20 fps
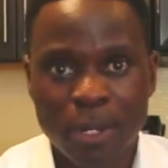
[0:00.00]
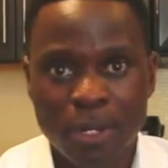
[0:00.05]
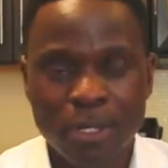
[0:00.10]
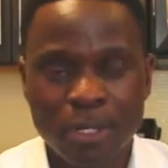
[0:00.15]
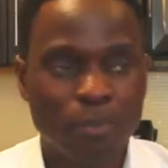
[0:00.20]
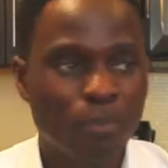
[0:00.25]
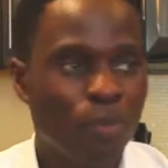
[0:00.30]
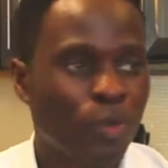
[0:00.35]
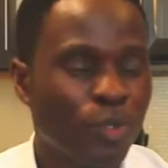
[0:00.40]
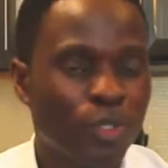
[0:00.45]

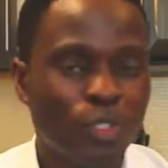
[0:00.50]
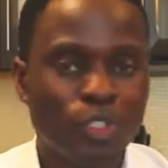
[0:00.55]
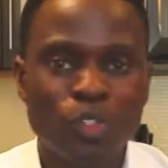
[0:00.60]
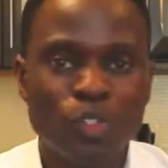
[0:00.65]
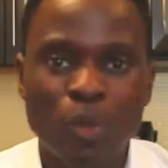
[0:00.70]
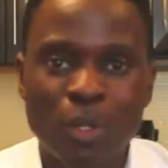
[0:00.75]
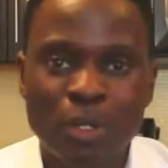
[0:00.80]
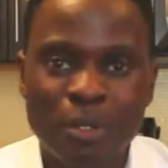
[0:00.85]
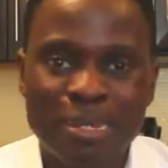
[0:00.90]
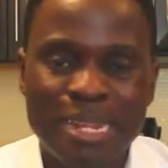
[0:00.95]
There are more than
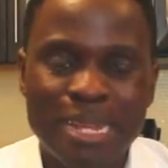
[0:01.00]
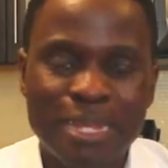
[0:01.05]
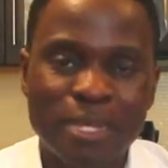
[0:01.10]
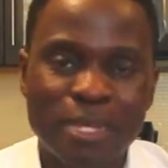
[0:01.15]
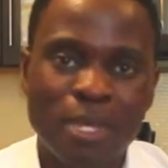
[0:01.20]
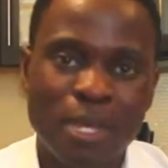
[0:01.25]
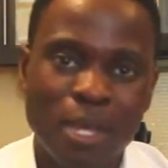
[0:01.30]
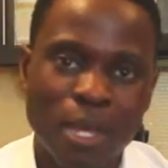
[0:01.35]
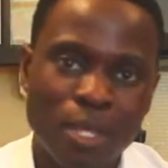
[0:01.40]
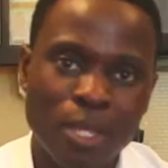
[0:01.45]
200
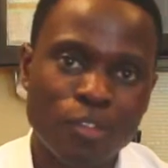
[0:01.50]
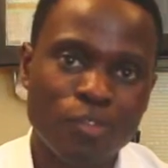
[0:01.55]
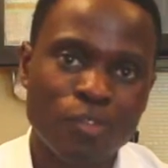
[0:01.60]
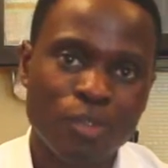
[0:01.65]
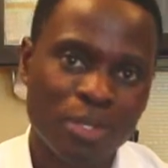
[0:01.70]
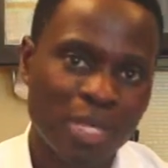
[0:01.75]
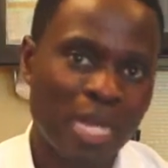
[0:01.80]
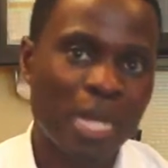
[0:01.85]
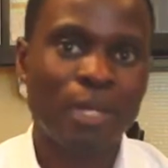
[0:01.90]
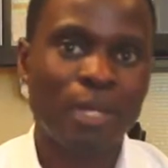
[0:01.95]
other
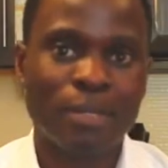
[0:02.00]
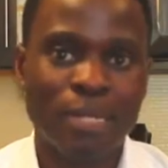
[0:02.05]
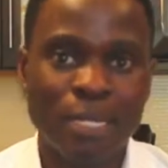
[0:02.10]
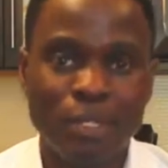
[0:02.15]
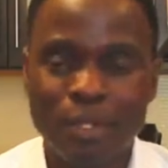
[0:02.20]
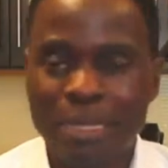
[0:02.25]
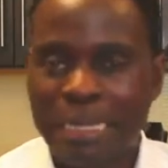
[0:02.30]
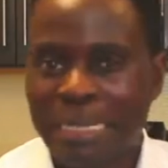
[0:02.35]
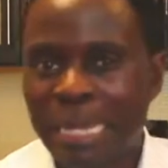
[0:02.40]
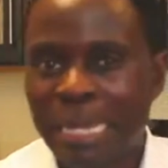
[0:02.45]
countries out there
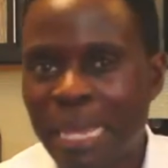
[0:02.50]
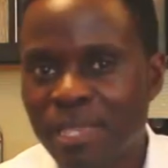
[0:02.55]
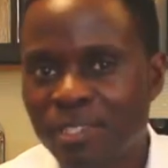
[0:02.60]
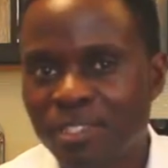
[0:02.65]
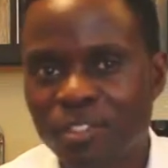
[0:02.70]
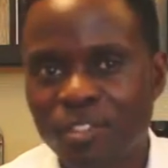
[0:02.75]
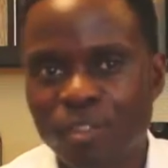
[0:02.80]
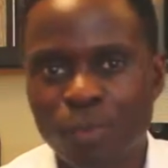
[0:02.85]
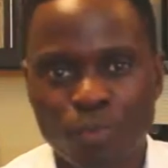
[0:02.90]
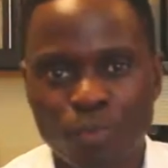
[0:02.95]
you can
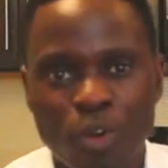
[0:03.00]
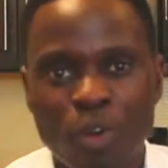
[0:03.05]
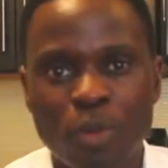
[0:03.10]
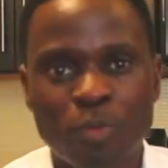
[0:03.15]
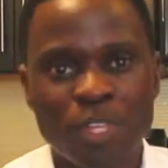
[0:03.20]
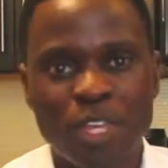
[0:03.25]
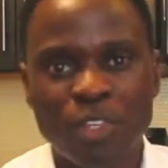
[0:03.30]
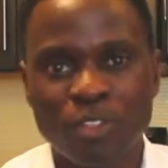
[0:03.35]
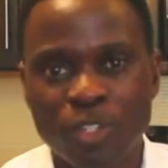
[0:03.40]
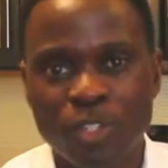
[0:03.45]
license your
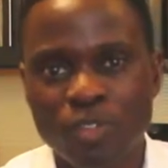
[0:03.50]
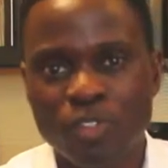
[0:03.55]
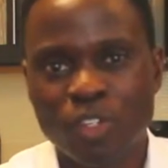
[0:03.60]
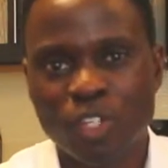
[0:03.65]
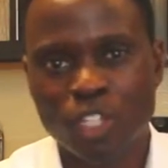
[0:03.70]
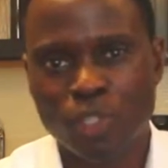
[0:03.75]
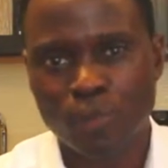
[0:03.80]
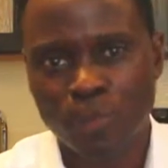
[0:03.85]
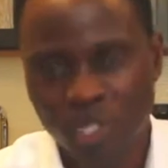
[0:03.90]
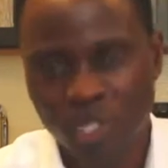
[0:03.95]
program, your ideas,
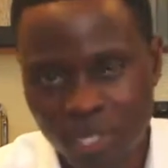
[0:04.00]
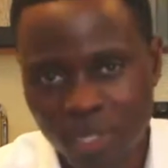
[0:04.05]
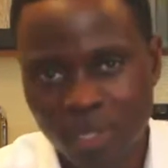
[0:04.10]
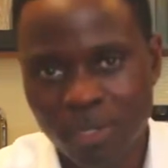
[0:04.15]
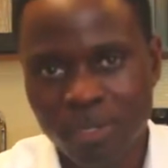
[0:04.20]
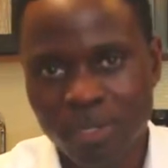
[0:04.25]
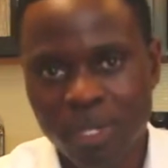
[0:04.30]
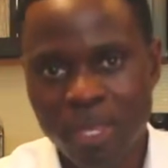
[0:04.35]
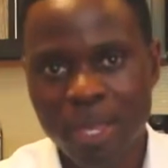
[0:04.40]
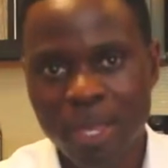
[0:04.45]
your
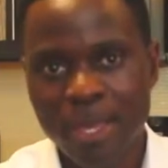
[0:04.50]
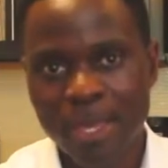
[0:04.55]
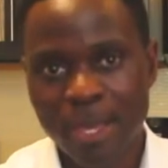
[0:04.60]
expertise.